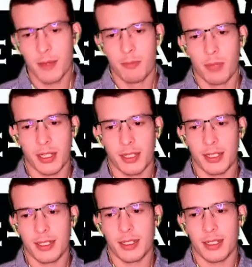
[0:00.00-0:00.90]
But
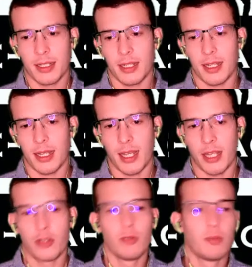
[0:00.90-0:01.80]
I
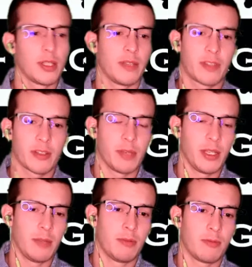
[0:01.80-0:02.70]
do believe
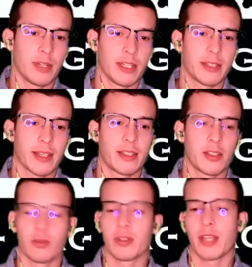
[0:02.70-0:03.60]
Khabib when he says
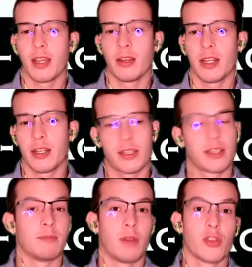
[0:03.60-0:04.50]
he's retired, and it's
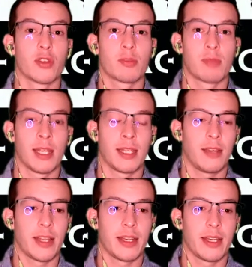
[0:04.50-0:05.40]
his mother's plan now
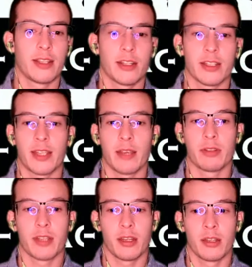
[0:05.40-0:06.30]
that he's going to stay
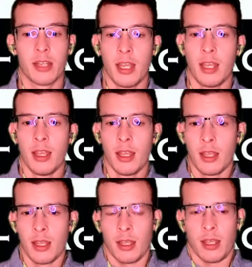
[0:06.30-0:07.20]
retired.
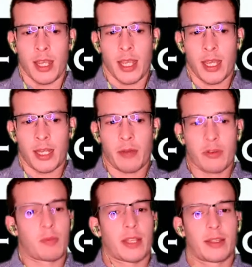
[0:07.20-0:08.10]
And I
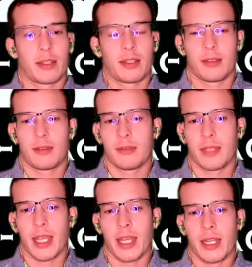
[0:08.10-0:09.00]
respect it.
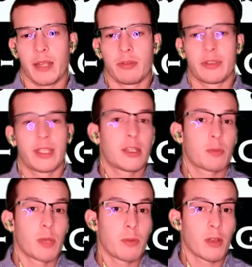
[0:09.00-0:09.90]
And it will teach
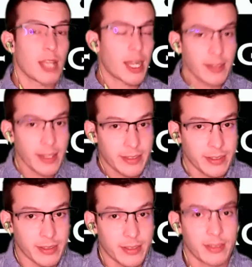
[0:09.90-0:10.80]
people a lot of
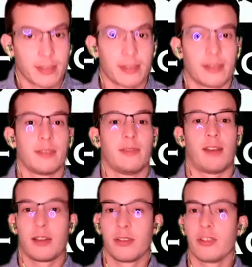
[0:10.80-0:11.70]
lessons.
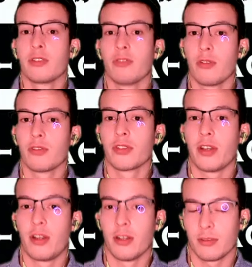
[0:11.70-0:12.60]
Fonder grows the
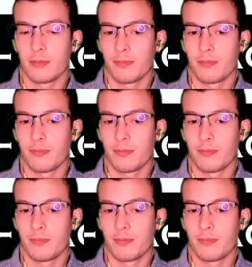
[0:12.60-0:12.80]
heart.